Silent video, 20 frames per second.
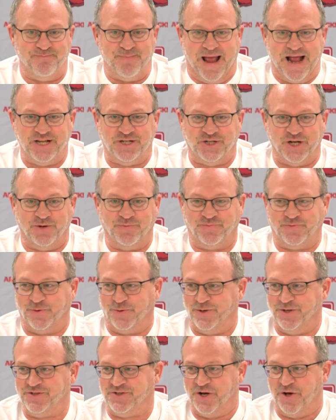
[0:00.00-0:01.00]
matchup
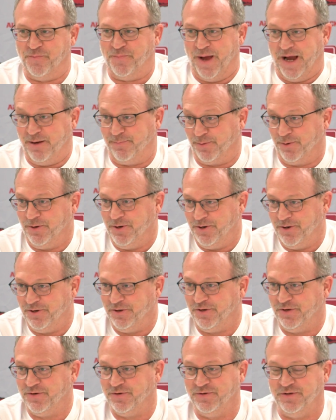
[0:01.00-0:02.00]
for us on paper,
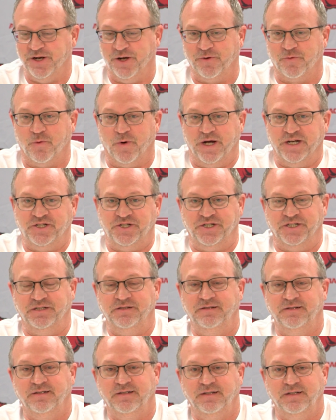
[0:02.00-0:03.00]
no
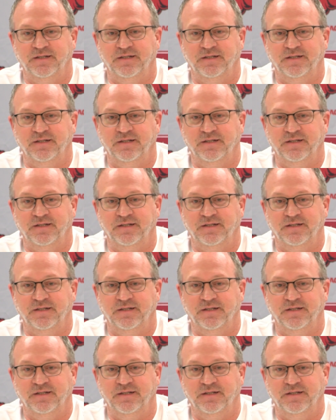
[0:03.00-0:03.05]
question.